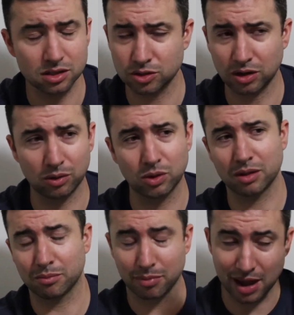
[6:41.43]
So I
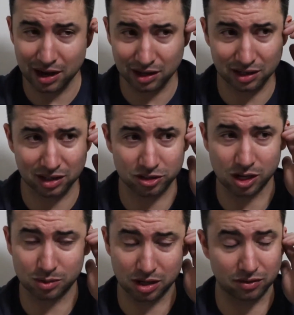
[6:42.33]
went back and I
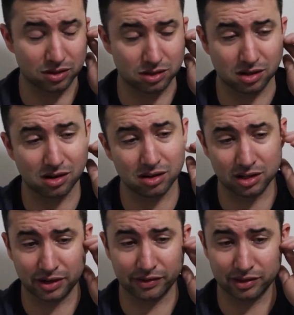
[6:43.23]
dropped off his car
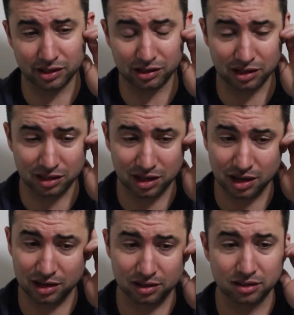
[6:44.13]
and everything like
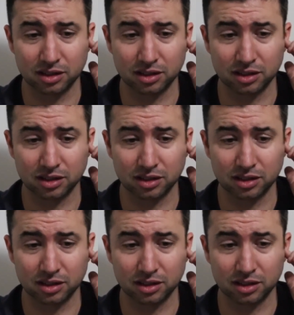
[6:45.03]
that.